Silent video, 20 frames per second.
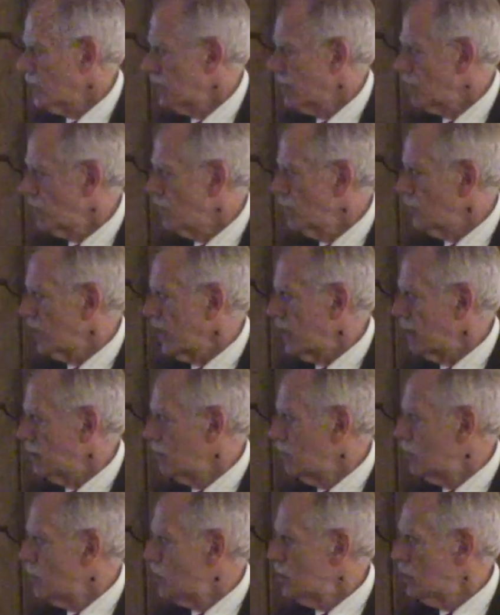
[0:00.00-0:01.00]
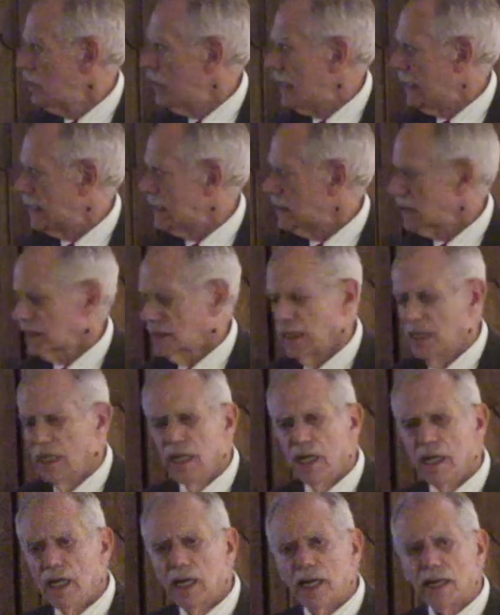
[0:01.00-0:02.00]
through that morass.
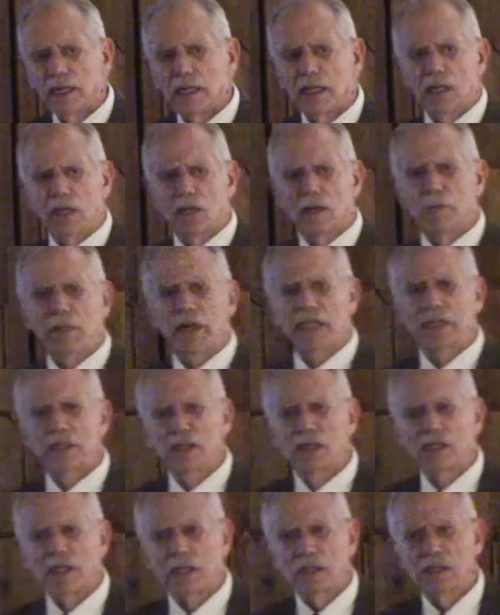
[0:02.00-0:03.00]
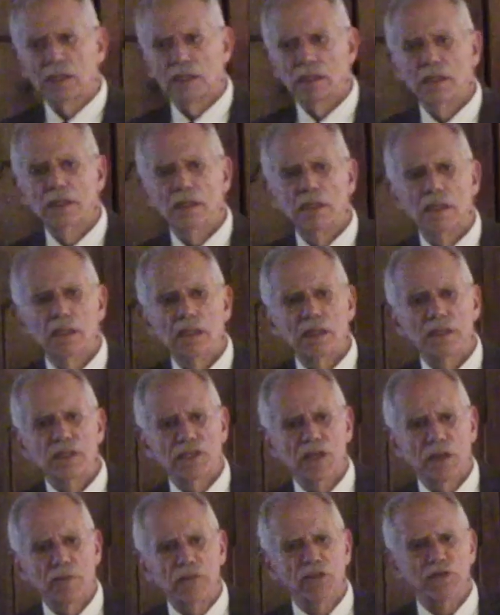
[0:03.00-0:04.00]
And little by little,
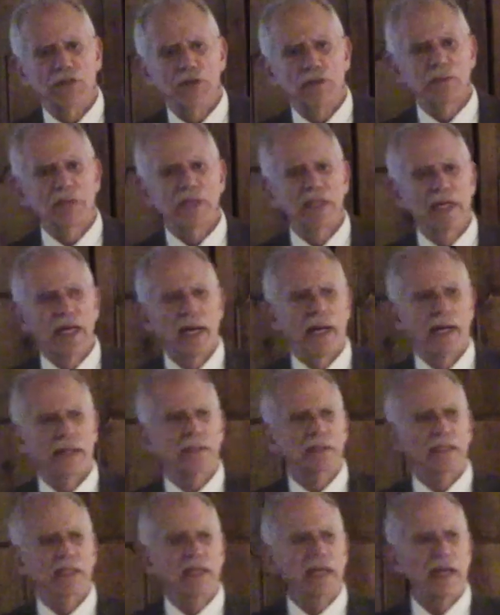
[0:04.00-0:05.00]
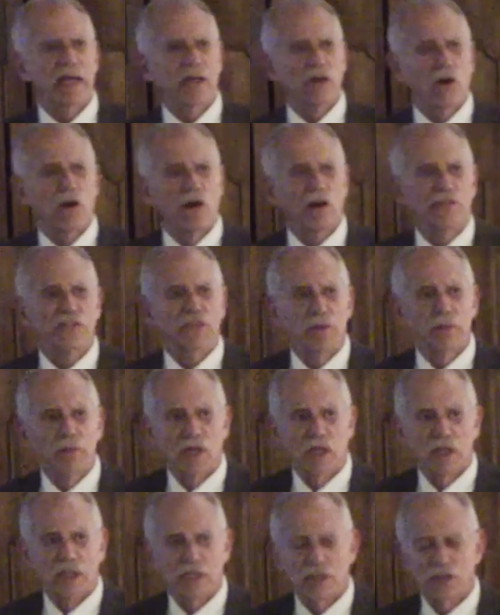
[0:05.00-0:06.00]
some of them began to get off the
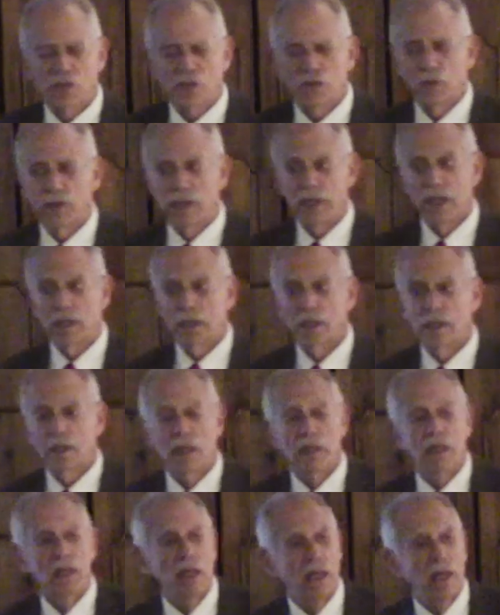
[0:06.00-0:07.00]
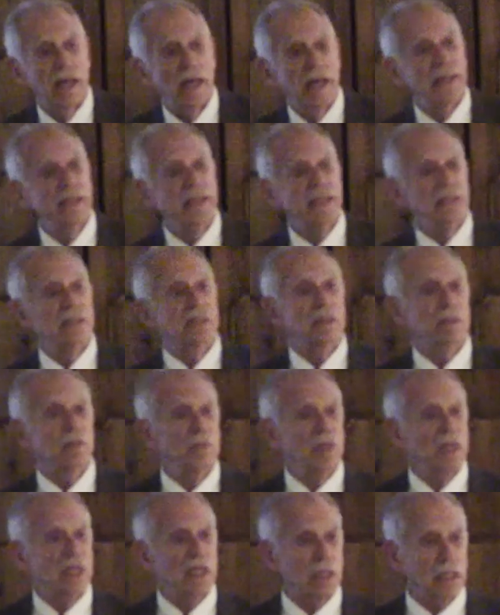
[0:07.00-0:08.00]
market square and into the
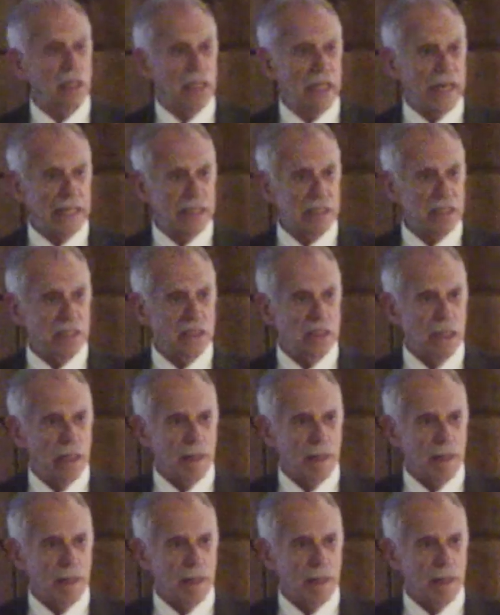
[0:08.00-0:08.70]
middle class.